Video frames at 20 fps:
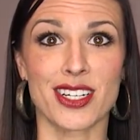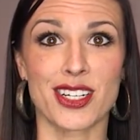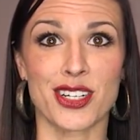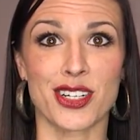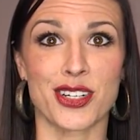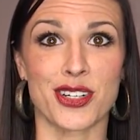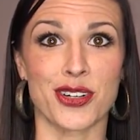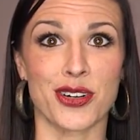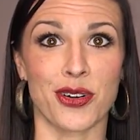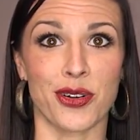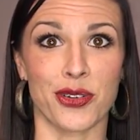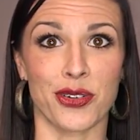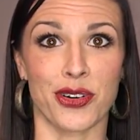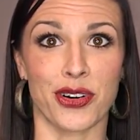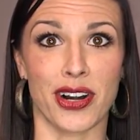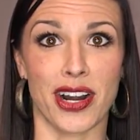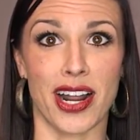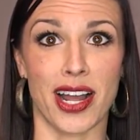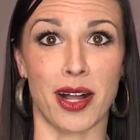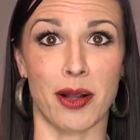
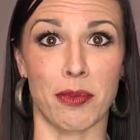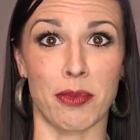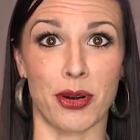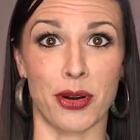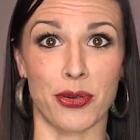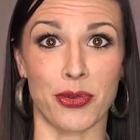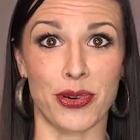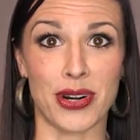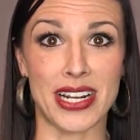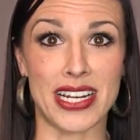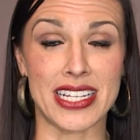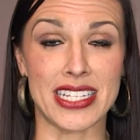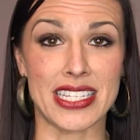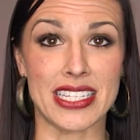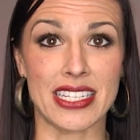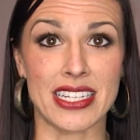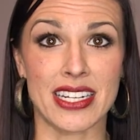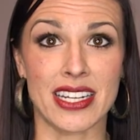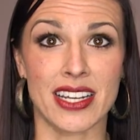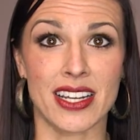shoulder, elbow,
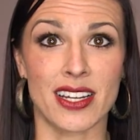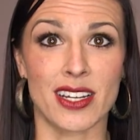wrist,